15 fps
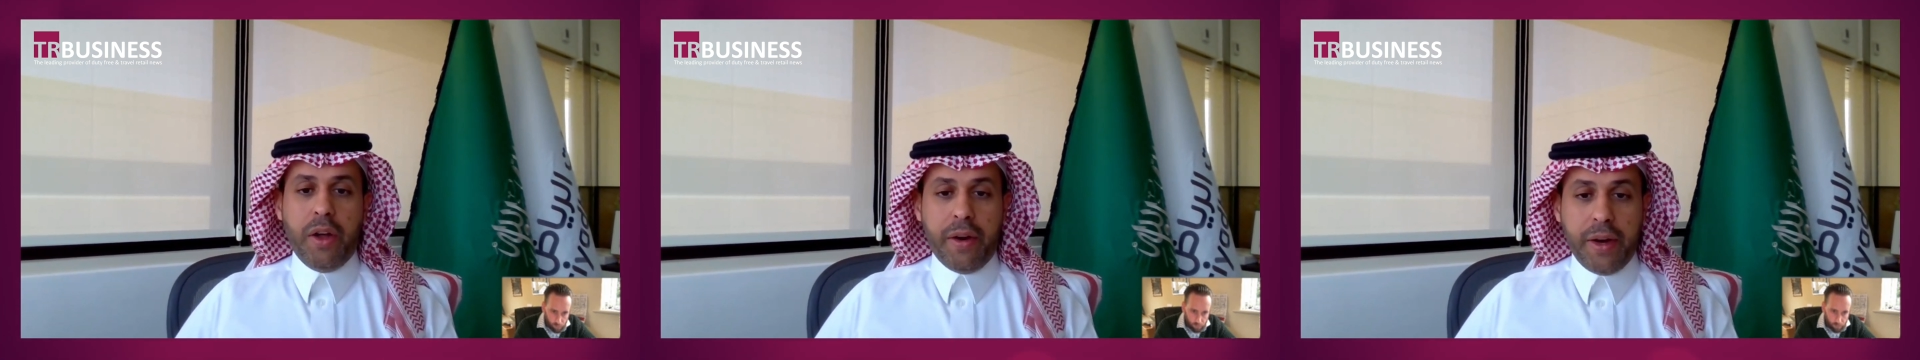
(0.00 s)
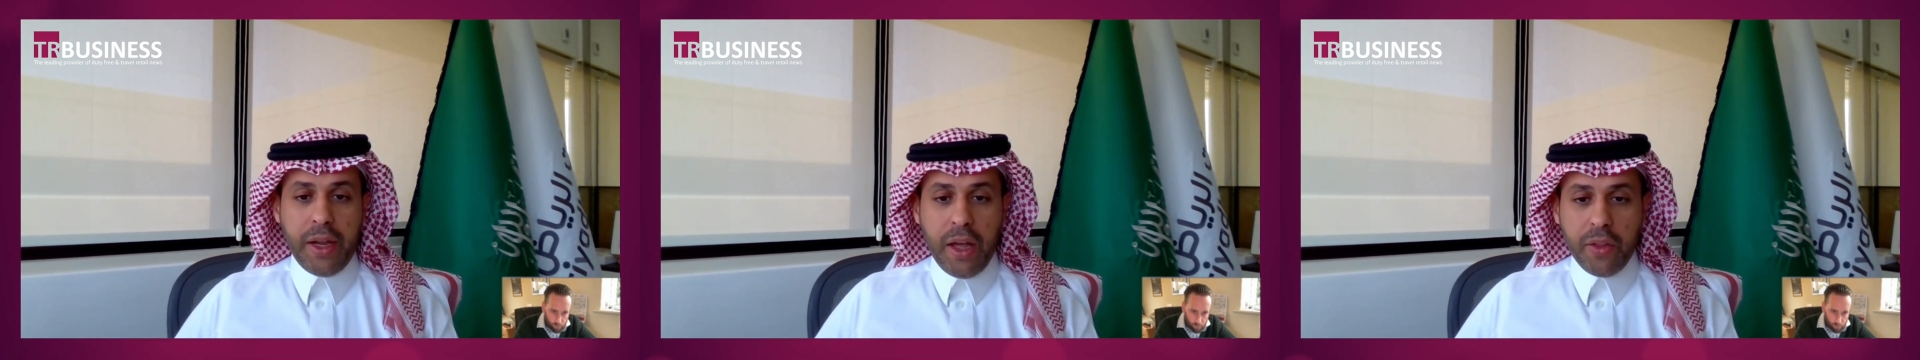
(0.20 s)

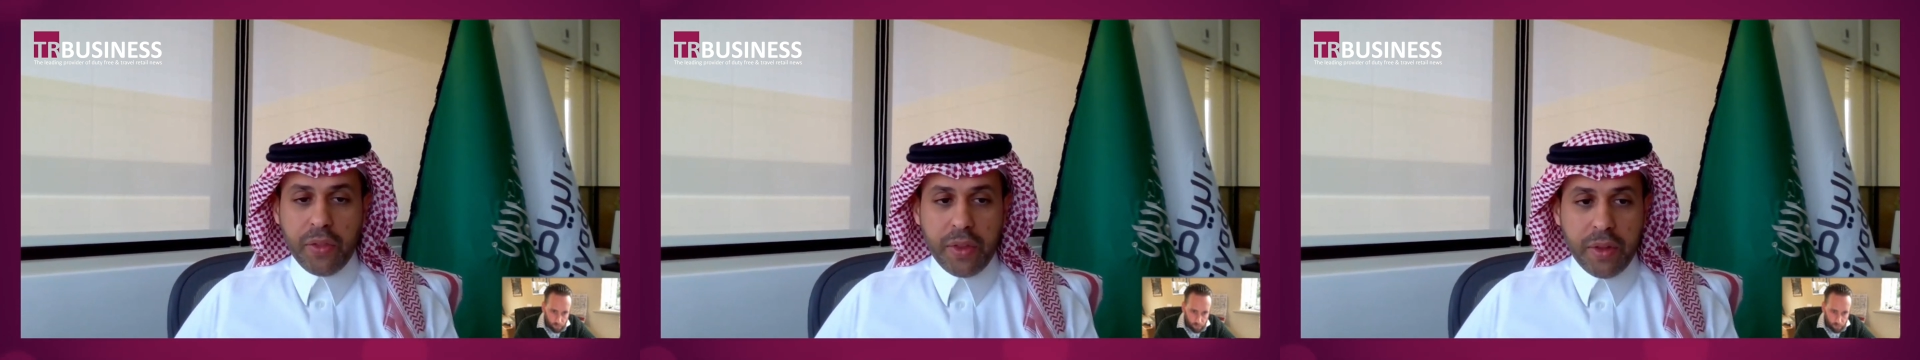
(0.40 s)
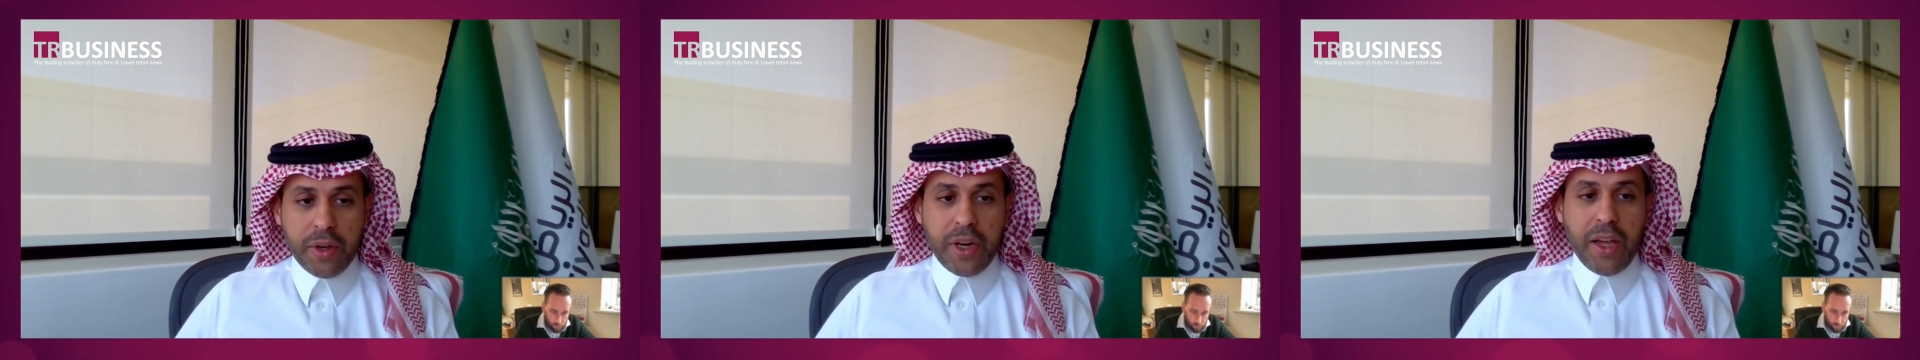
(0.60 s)

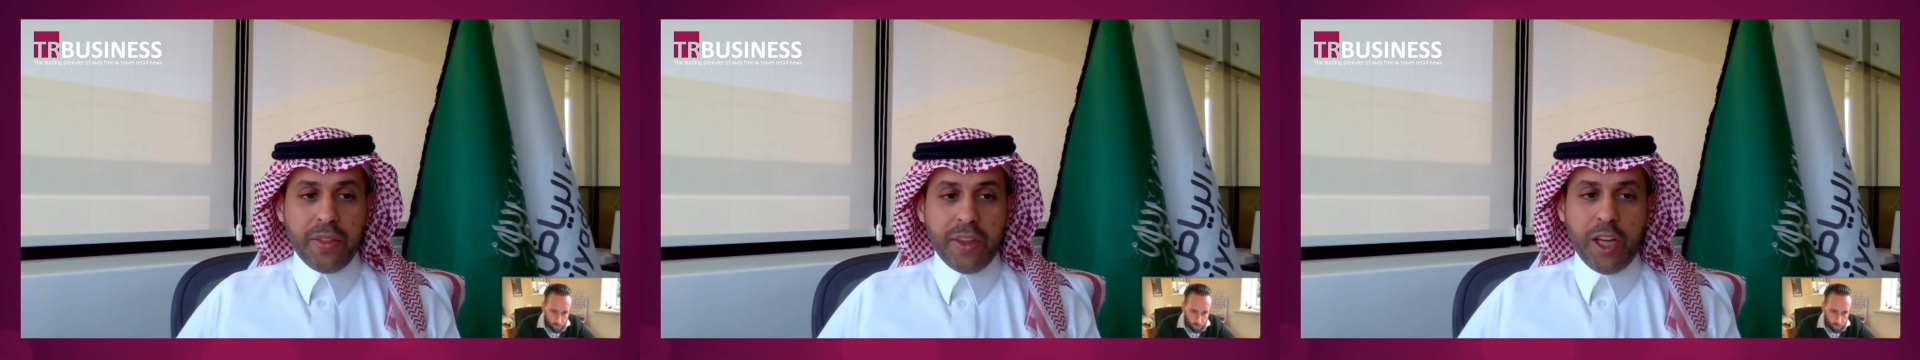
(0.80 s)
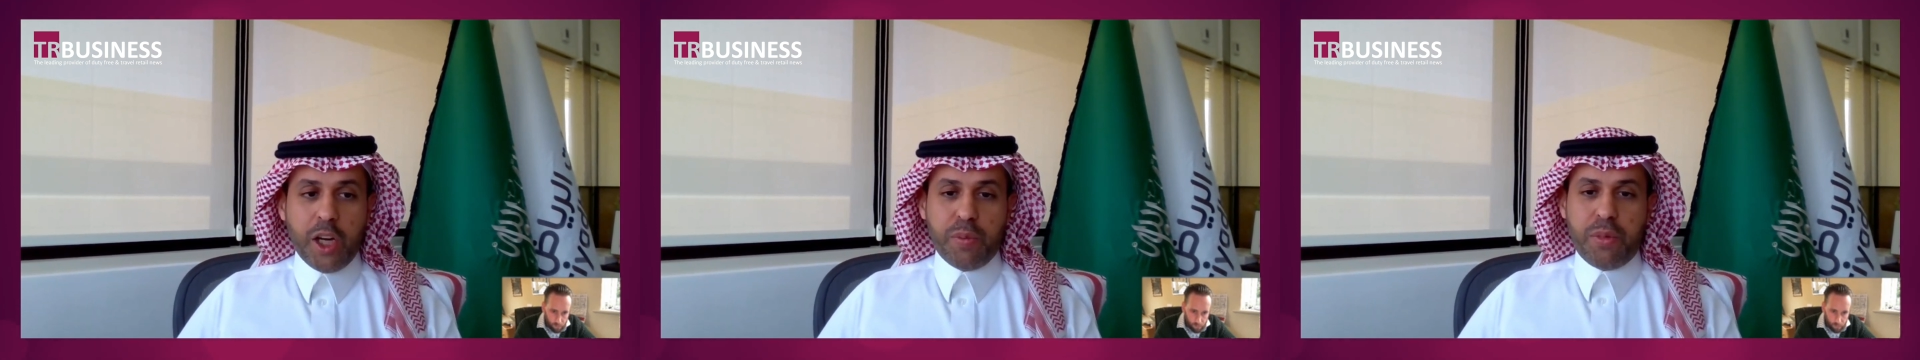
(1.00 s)
Riyadh
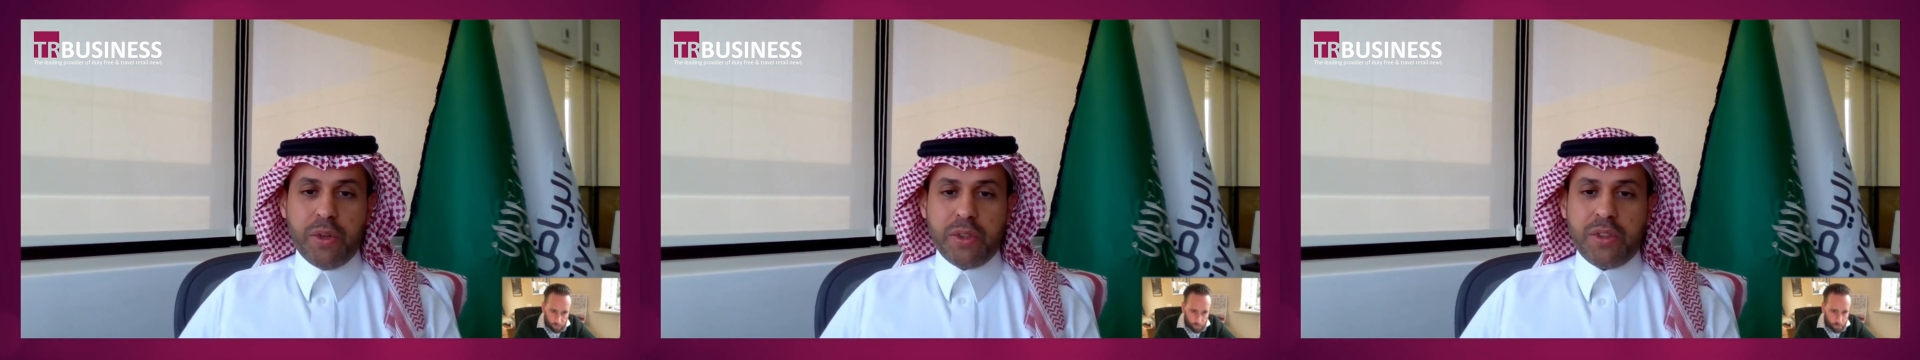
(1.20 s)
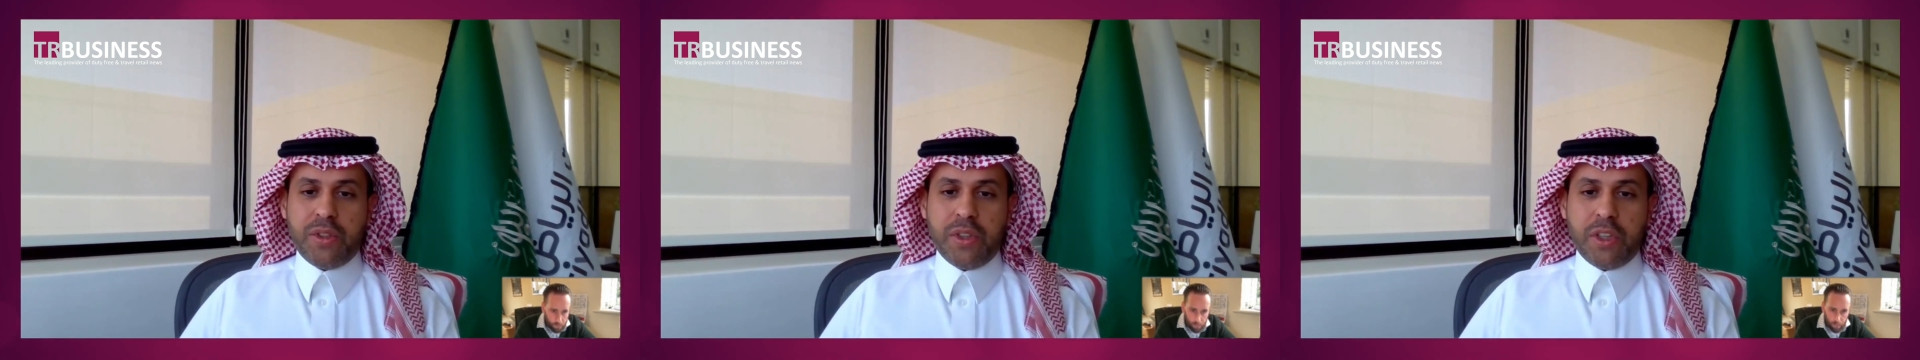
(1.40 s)

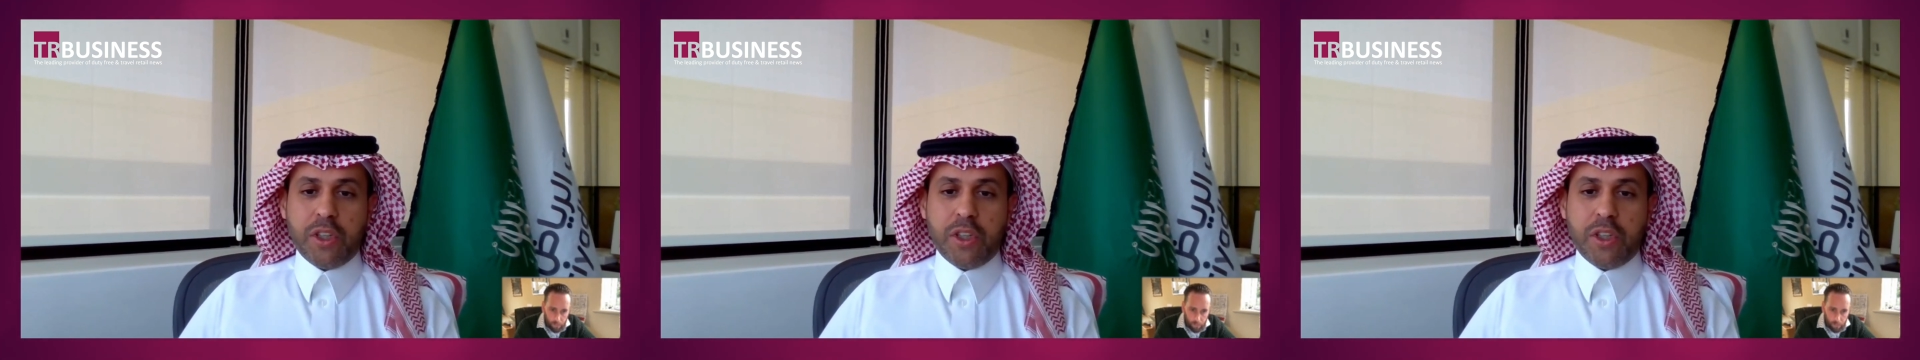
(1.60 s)
Airport